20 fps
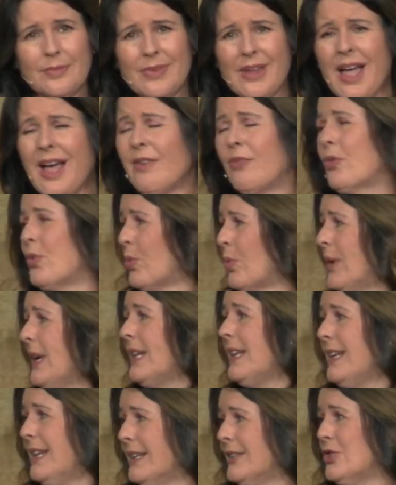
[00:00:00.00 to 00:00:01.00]
I've
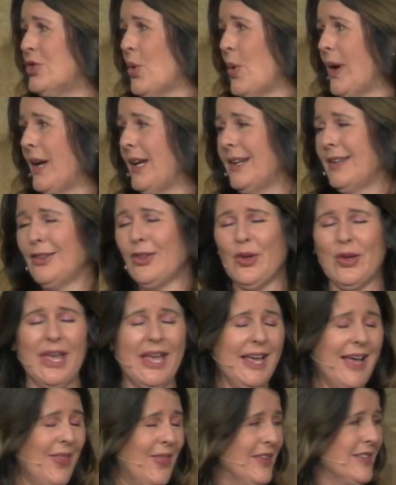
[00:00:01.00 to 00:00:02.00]
really enjoyed
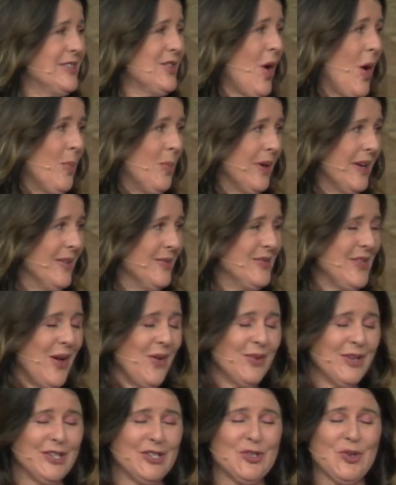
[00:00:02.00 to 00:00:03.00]
looking at this topic of
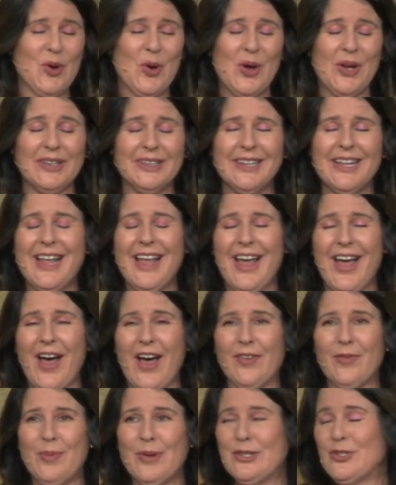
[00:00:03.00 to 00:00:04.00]
self control.
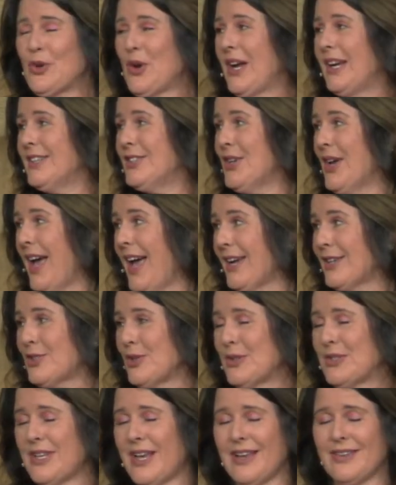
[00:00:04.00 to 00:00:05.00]
I've been trying to
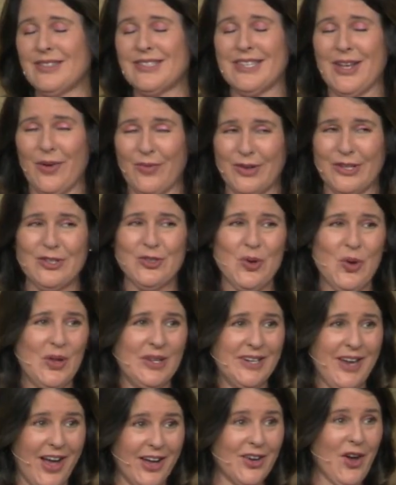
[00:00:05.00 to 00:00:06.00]
exercise self control
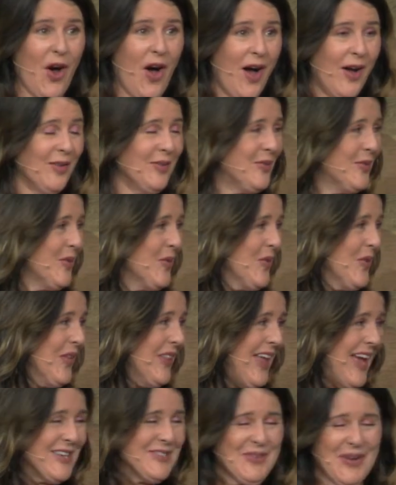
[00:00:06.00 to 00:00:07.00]
and not cough the
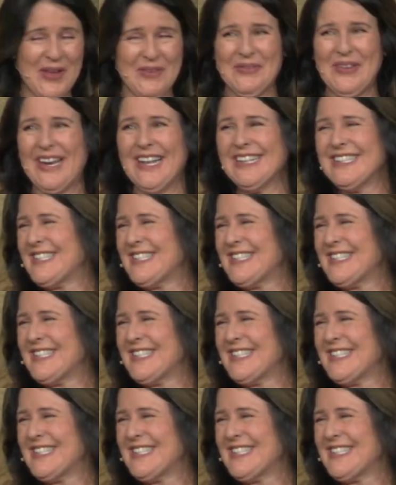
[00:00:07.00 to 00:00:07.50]
last five minutes.